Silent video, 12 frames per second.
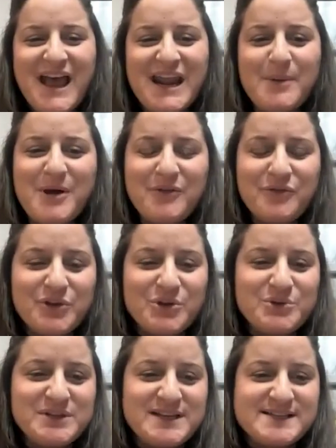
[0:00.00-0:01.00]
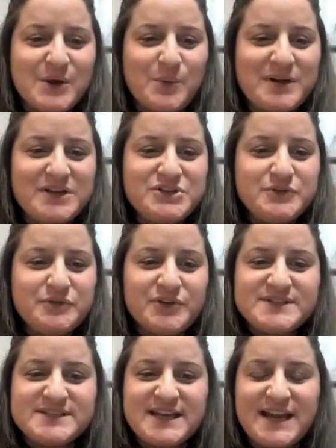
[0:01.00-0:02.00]
And how about for you, Lisa? When did you
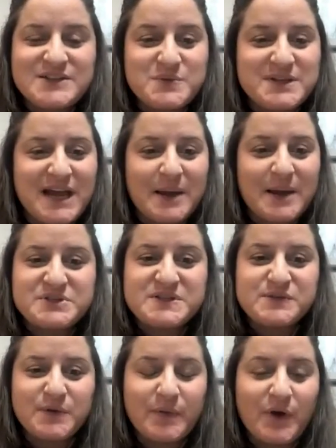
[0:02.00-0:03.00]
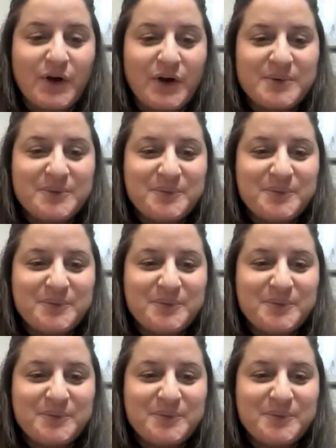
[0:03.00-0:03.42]
first connect with Adoptions from the Heart?